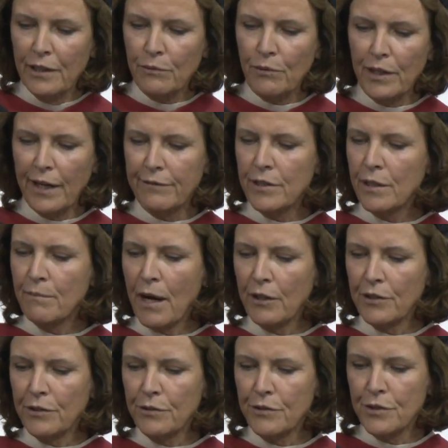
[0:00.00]
whatever
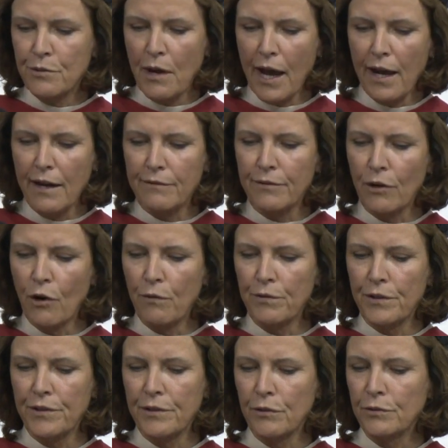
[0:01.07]
amount you do have,
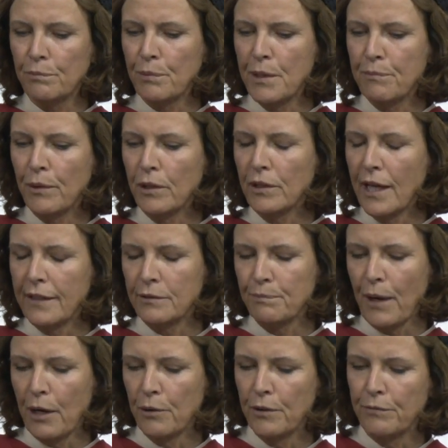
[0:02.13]
over those people less
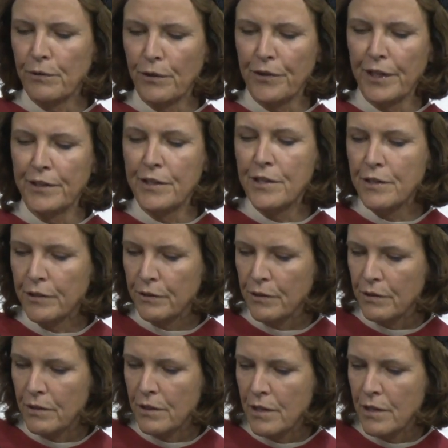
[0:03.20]
powerful than you.